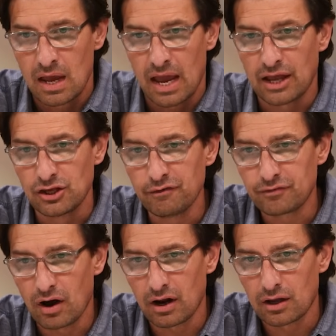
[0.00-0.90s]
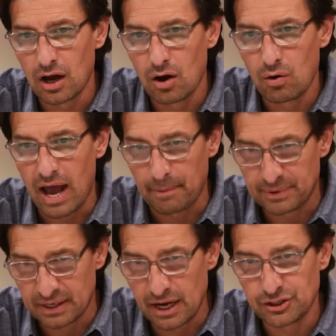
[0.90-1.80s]
And you've got to go
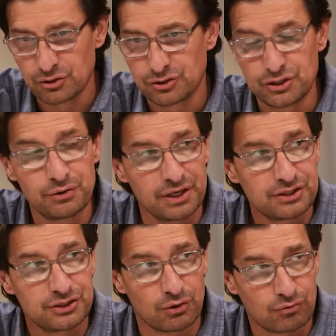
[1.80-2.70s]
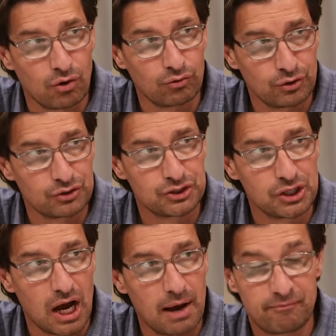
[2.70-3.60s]
abdicate your duties, your role, your
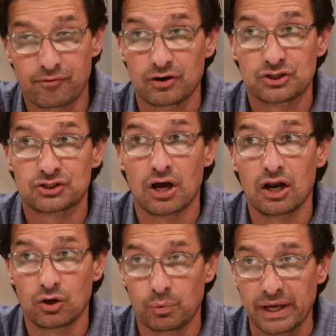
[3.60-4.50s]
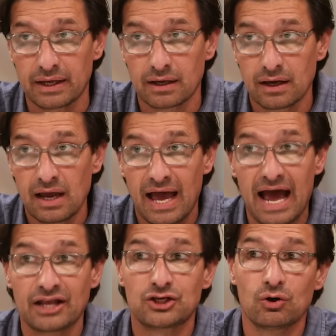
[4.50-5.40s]
job for a solid week
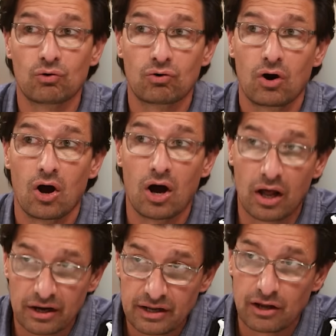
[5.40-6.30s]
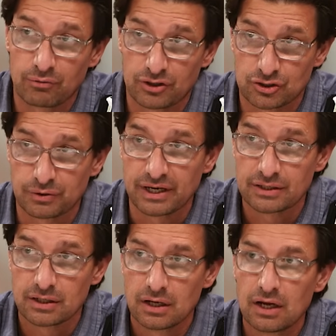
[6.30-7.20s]
at your holiday
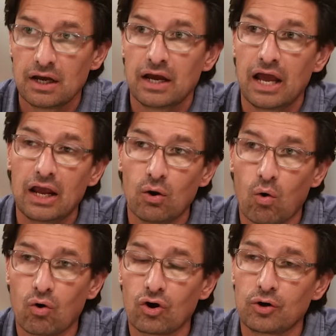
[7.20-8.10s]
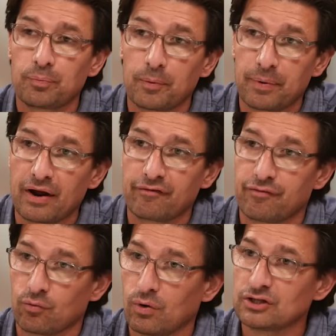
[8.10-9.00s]
retreat mm -hmm. in order to prepare
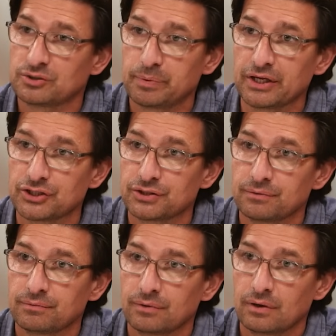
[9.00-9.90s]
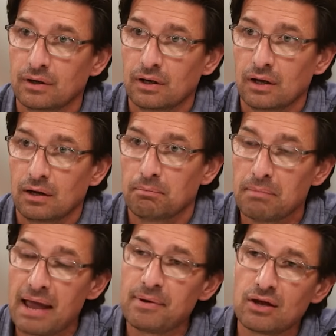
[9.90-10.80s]
for one speech
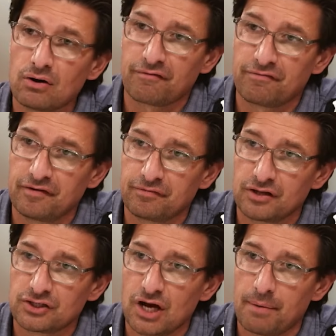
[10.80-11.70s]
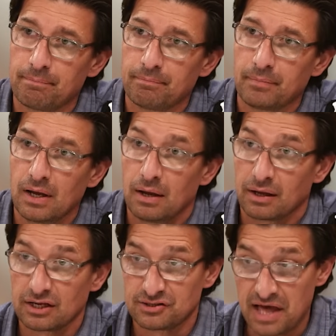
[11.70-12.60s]
maybe you're fit for the job
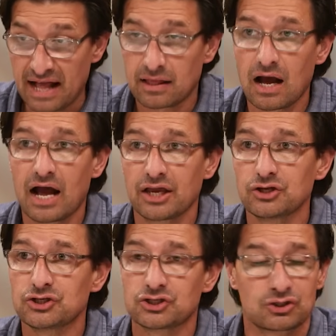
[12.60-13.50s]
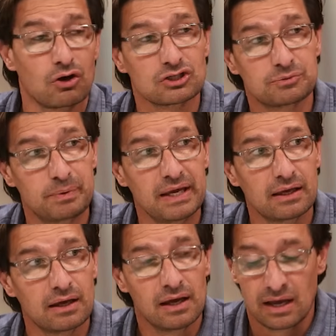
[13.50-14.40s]
because that guy you just saw mm-hmm.
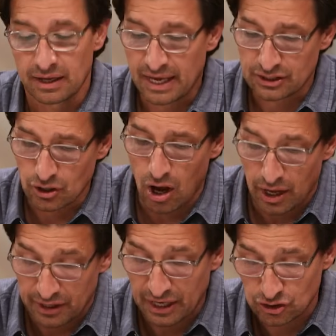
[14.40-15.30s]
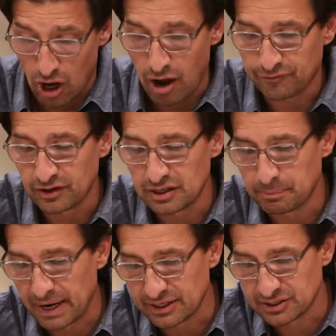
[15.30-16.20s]
speak gets gets off the
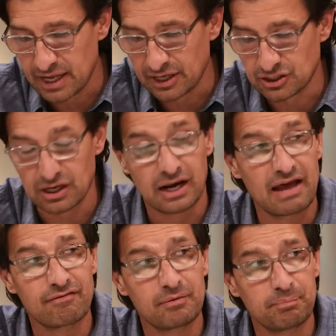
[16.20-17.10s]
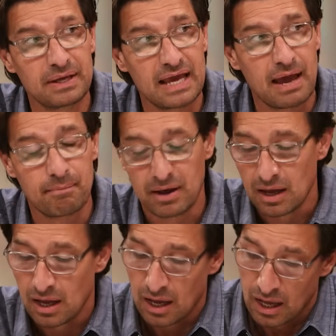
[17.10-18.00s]
debate stage at 11 p.m.
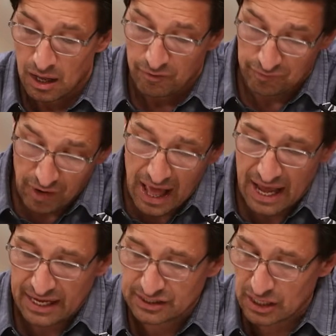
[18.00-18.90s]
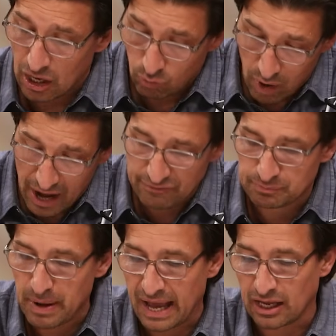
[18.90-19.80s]
Flies, arrives
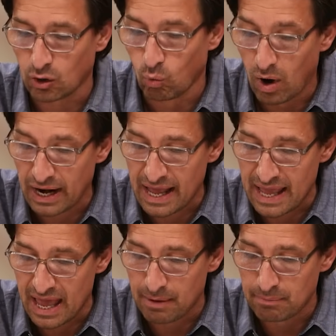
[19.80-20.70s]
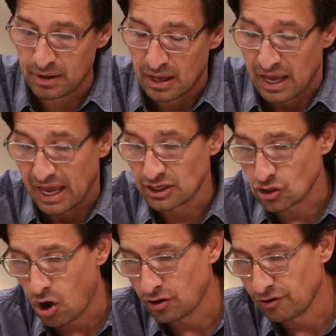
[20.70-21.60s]
back at 1 a.m., is
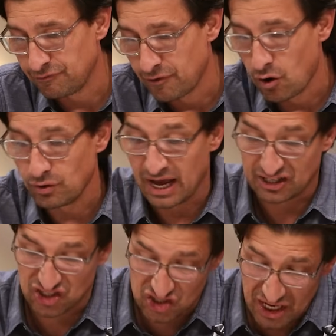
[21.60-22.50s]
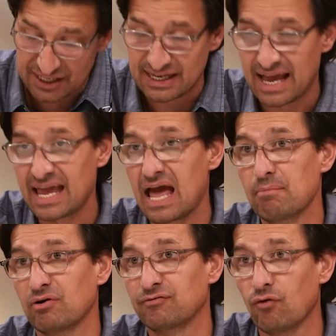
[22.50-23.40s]
on the phone at 6
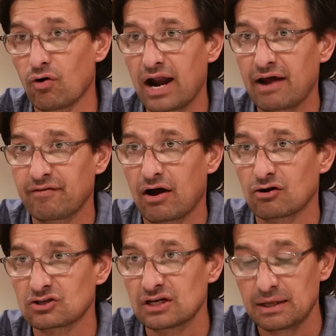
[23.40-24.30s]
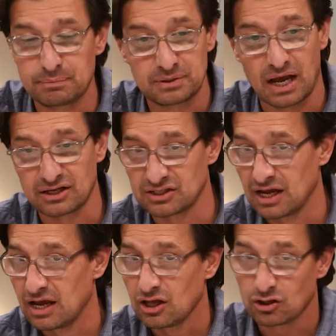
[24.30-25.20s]
a.m. with four and a half hours sleep, does
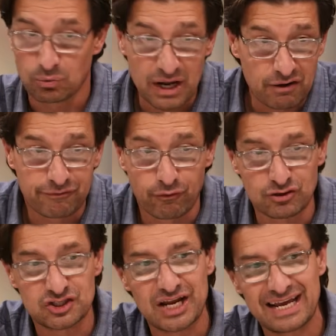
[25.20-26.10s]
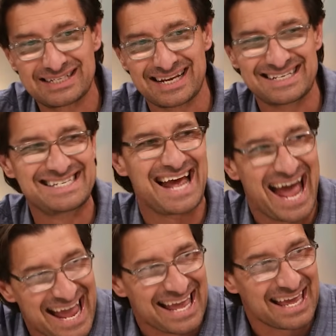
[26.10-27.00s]
three to four states a
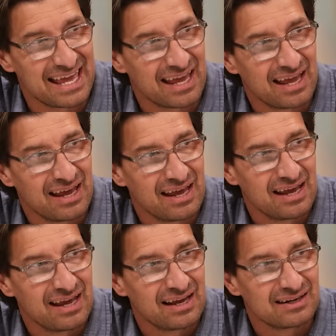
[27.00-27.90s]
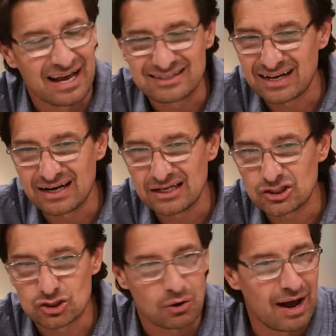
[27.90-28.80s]
day, does it in his
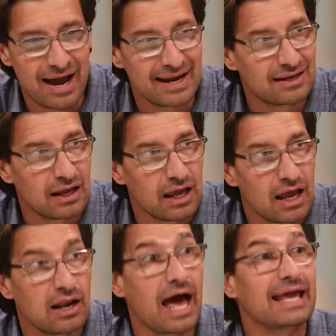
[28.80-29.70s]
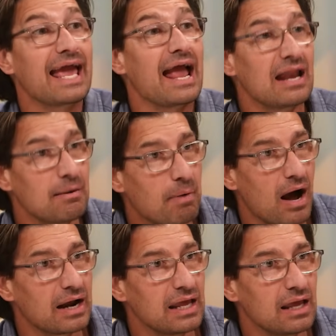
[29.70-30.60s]
stride, mm-hmm. like
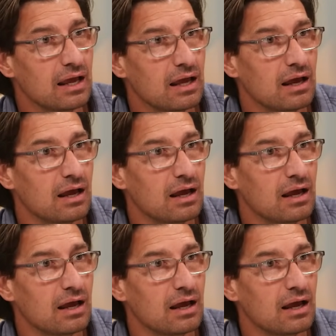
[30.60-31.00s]
anybody mm-hmm.